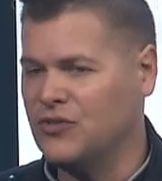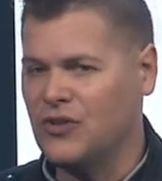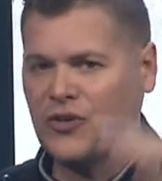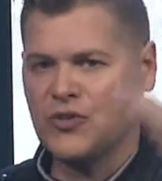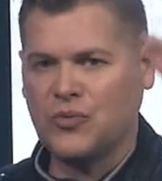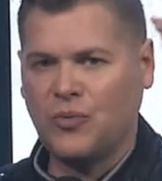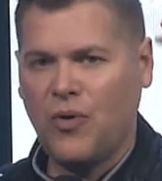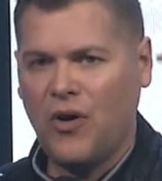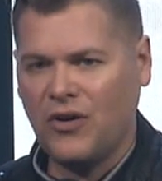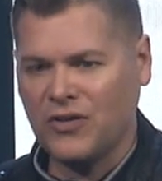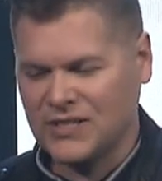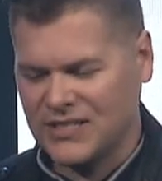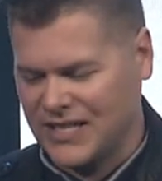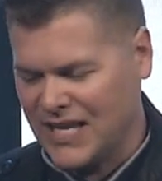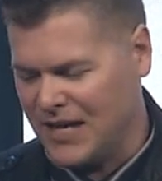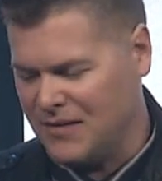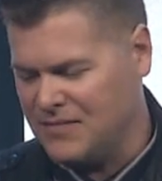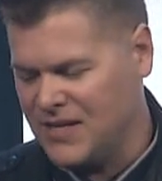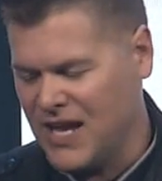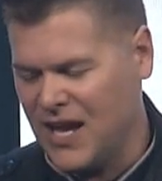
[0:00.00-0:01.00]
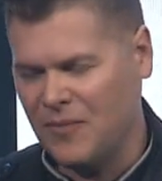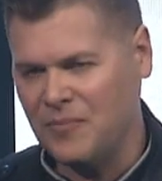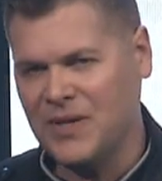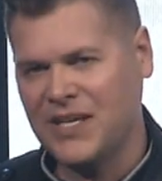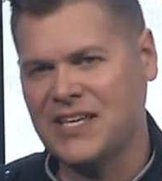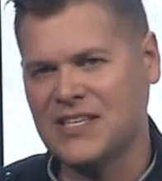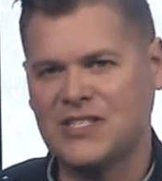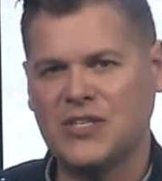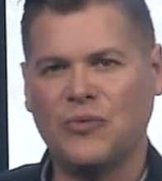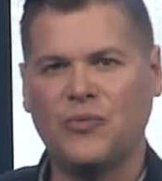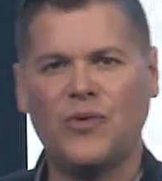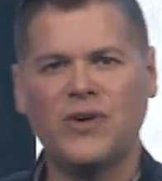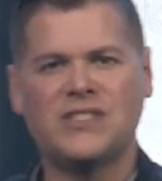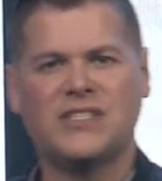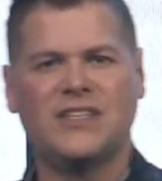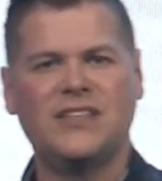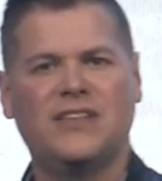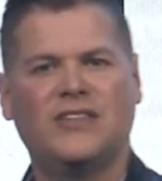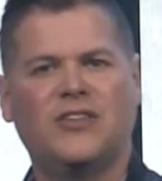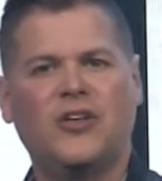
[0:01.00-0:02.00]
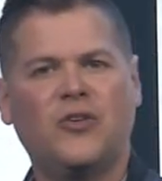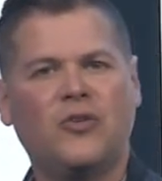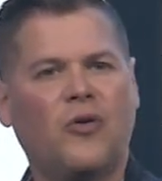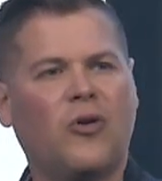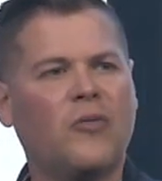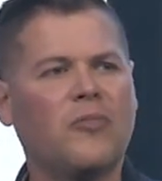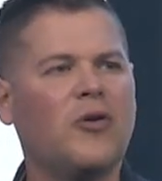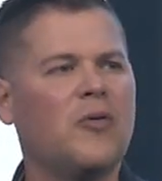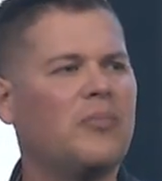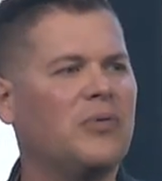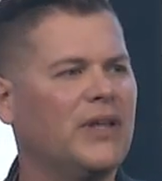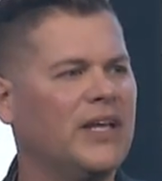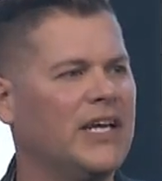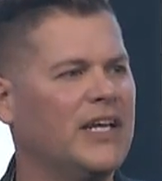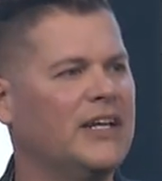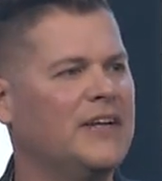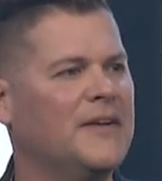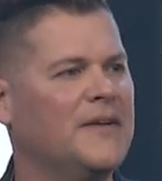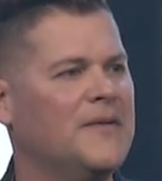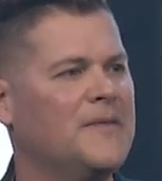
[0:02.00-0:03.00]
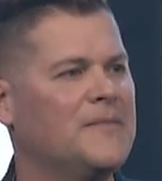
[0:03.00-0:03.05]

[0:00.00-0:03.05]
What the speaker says: Those walls came down because it wasn't the normal plan.